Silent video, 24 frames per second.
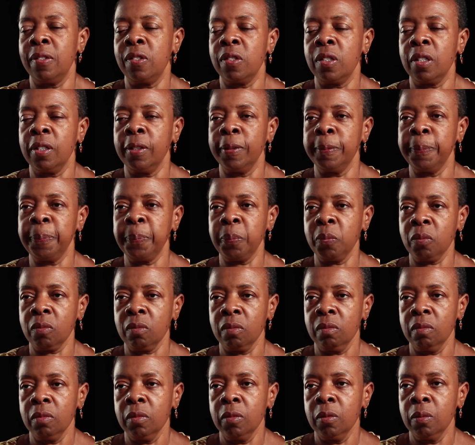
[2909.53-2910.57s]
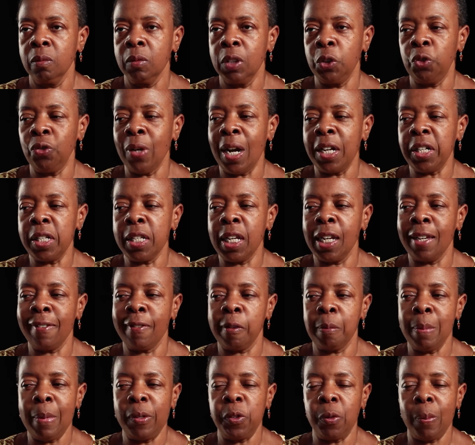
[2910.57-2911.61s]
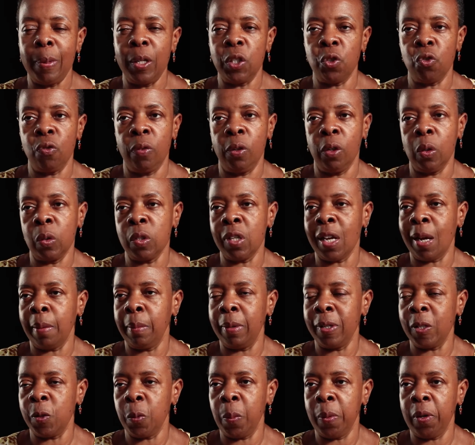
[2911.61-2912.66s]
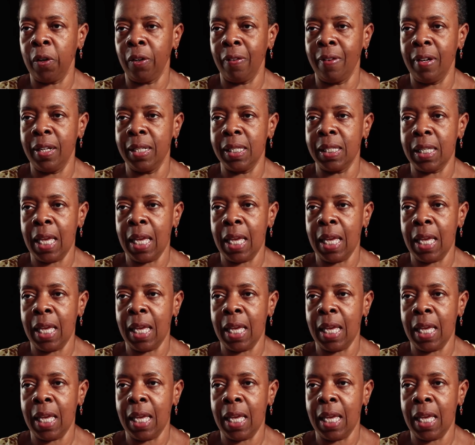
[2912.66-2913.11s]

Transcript: So we try to give them as much real-time experience